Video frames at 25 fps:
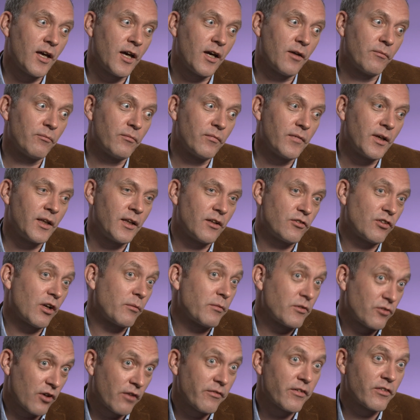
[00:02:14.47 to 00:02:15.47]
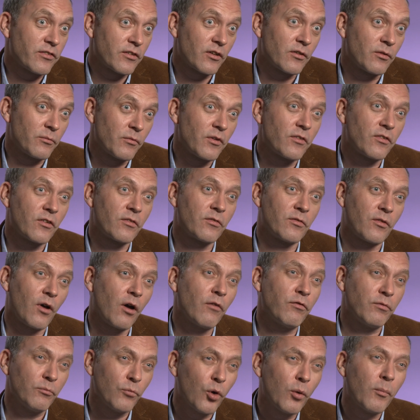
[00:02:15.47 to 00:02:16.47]
in a child with Dravet syndrome, this is
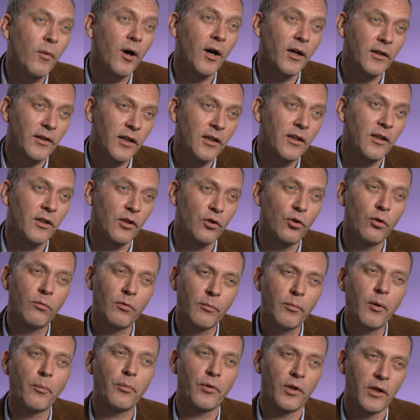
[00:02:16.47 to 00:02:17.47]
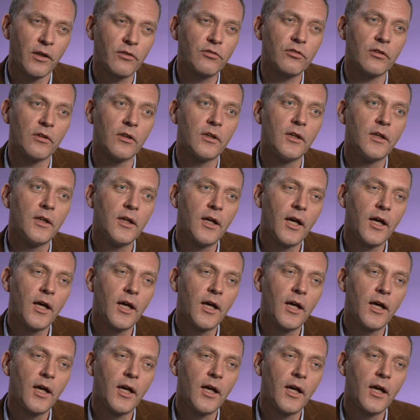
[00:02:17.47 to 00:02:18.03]
often more marked than in the normal population.